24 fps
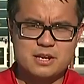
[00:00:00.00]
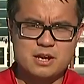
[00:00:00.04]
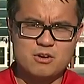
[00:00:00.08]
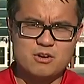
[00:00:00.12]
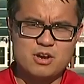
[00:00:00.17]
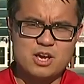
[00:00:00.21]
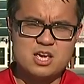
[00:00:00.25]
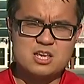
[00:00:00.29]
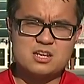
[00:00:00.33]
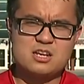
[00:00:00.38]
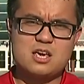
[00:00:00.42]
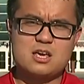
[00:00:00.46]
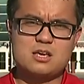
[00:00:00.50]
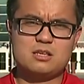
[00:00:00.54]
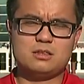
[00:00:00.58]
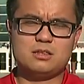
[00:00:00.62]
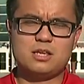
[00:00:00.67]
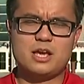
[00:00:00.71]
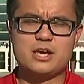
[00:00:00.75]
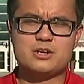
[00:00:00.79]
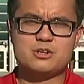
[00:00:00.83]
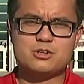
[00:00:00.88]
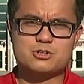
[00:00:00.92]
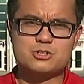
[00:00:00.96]
Now, in a
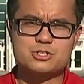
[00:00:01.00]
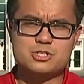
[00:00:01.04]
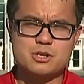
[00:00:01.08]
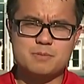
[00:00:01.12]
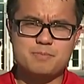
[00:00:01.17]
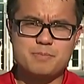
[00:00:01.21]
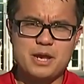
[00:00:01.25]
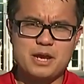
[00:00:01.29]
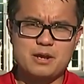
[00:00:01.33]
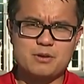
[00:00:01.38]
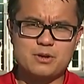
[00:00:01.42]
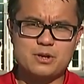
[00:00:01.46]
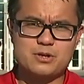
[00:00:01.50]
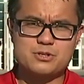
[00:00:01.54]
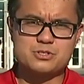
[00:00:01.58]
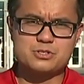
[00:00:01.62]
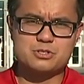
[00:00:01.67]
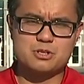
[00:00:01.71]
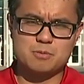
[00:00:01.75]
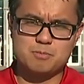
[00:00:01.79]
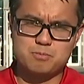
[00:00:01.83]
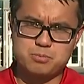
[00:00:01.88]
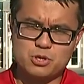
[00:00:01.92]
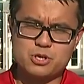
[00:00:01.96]
letter to
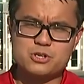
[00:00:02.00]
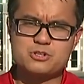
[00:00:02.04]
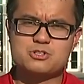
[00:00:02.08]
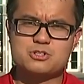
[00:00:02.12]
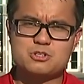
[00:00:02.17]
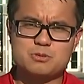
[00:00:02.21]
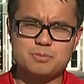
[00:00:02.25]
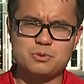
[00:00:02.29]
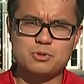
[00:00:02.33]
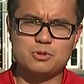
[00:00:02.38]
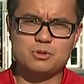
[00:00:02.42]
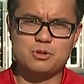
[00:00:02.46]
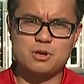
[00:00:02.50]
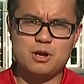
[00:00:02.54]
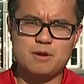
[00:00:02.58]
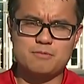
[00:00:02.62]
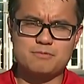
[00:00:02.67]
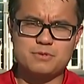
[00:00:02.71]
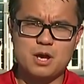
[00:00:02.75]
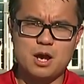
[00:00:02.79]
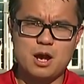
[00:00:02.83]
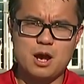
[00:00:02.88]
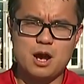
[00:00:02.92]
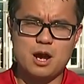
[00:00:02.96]
parents, the principal
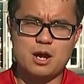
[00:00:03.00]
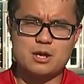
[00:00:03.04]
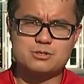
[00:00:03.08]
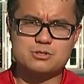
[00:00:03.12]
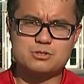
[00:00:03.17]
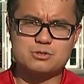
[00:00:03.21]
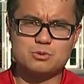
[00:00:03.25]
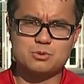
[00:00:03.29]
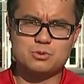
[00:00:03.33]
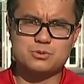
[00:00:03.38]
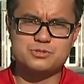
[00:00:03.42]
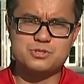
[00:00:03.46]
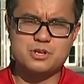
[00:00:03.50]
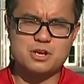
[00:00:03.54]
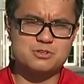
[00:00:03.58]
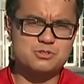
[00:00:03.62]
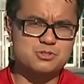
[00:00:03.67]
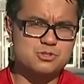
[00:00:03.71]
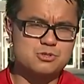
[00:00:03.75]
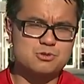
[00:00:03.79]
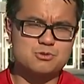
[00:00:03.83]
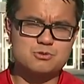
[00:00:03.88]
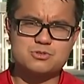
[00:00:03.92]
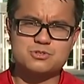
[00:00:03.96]
of the high school
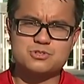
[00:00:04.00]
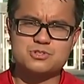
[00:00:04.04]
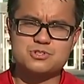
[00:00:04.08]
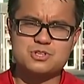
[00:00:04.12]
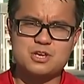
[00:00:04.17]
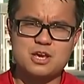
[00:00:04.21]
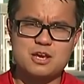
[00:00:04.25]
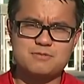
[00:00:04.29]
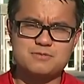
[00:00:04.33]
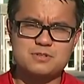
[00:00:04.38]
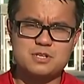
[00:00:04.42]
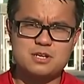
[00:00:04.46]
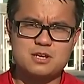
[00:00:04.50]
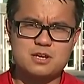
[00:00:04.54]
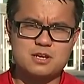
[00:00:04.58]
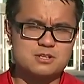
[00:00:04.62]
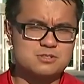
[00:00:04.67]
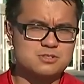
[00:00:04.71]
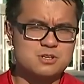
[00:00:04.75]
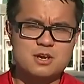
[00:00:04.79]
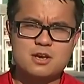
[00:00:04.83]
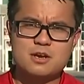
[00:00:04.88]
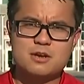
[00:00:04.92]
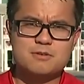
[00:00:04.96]
says student
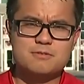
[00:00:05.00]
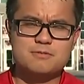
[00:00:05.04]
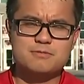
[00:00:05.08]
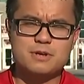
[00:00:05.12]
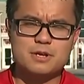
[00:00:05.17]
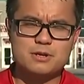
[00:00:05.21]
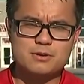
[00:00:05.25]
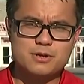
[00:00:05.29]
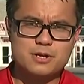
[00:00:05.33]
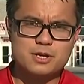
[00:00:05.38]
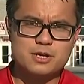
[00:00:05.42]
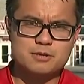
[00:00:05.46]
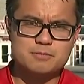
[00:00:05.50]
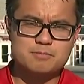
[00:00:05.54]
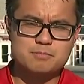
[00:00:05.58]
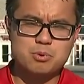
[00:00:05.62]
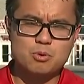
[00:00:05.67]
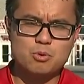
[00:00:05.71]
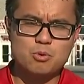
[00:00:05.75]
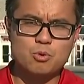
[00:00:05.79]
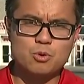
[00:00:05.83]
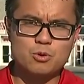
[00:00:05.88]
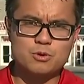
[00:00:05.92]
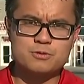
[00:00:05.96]
safety is very
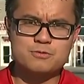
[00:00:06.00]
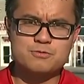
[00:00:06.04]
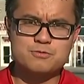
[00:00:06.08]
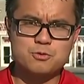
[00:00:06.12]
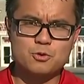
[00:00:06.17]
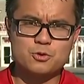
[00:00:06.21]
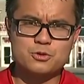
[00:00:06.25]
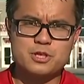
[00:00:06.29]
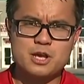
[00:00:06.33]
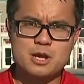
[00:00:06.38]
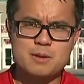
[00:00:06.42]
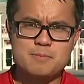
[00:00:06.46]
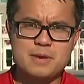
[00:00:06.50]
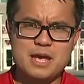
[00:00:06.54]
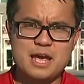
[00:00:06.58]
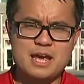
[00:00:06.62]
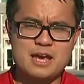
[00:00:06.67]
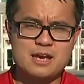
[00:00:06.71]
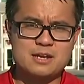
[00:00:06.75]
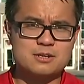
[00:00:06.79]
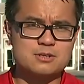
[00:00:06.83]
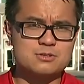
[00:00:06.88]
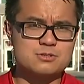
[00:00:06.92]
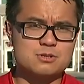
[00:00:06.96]
important for them
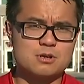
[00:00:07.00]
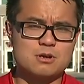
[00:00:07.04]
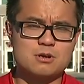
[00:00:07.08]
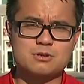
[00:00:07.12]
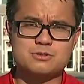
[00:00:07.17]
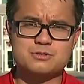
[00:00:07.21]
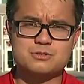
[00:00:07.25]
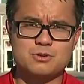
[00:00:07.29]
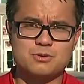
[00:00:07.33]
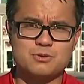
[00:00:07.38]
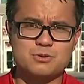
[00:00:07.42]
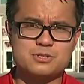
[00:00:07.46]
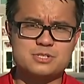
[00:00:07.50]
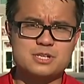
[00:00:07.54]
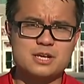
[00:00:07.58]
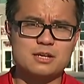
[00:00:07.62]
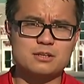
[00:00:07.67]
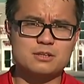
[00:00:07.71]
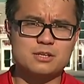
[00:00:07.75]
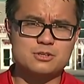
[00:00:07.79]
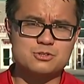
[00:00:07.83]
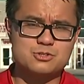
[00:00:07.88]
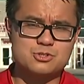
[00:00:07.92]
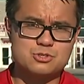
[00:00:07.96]
and is also
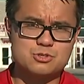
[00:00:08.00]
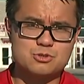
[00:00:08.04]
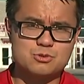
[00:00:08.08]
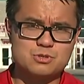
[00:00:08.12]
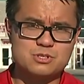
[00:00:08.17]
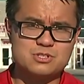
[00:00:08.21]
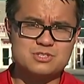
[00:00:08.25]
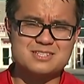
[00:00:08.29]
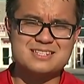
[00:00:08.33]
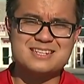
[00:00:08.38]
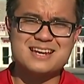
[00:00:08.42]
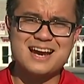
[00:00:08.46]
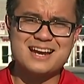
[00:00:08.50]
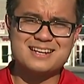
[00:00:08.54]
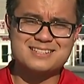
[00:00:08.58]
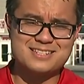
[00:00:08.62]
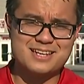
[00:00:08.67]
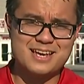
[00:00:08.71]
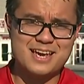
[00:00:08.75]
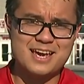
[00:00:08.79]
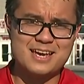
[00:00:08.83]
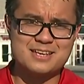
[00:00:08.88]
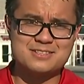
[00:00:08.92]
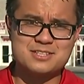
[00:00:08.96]
telling students
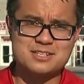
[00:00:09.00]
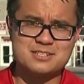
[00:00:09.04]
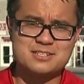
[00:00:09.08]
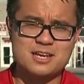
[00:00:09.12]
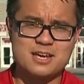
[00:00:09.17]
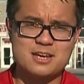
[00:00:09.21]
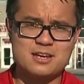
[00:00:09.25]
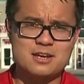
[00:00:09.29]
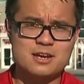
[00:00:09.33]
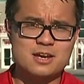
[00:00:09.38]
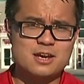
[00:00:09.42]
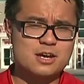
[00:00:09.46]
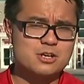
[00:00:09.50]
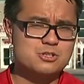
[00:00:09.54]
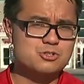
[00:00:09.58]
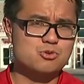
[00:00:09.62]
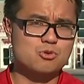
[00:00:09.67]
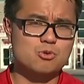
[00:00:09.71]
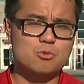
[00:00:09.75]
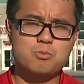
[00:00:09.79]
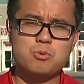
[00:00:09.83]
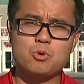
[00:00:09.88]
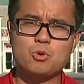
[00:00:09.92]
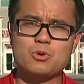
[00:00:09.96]
not to hesitate
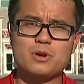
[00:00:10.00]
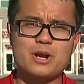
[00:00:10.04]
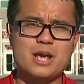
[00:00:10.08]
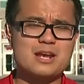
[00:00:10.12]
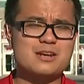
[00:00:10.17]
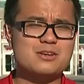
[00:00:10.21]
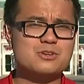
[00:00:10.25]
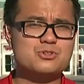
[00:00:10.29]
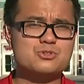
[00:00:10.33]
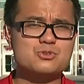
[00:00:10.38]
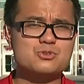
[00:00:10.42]
to report any